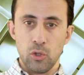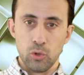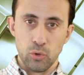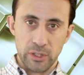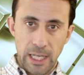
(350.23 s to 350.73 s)

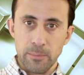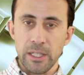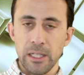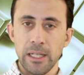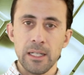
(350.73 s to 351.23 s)
to type
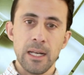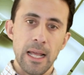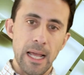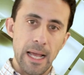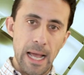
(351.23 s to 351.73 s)
that in,
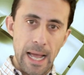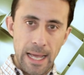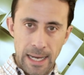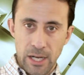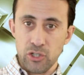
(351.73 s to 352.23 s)

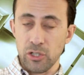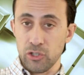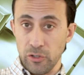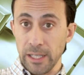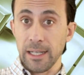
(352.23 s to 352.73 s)
and actually
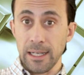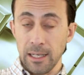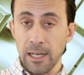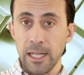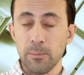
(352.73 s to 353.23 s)
so they can
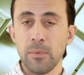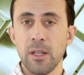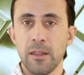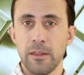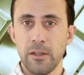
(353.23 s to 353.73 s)
claim
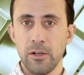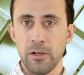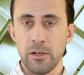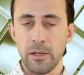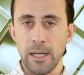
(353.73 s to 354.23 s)

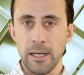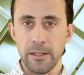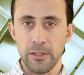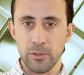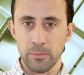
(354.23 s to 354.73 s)
their
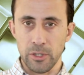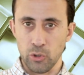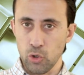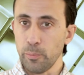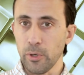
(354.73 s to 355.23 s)

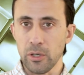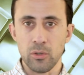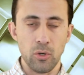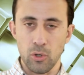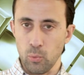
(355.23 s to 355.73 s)

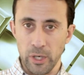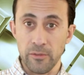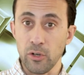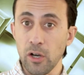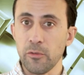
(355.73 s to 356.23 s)
coupon or
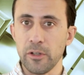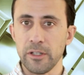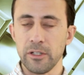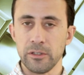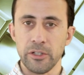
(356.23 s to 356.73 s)
whatever offer
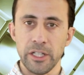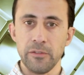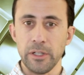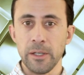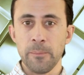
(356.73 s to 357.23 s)
that they're
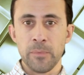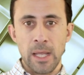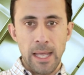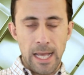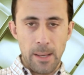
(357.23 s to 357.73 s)
giving.
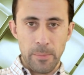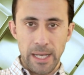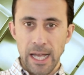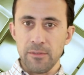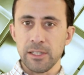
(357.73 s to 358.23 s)
And by
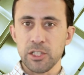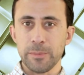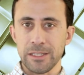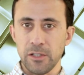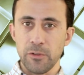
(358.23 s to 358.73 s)
having that
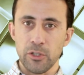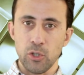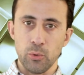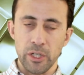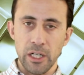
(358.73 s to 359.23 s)
specific
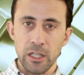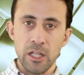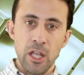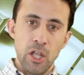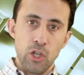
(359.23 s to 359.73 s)
URL,
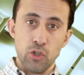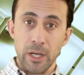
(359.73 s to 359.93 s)
you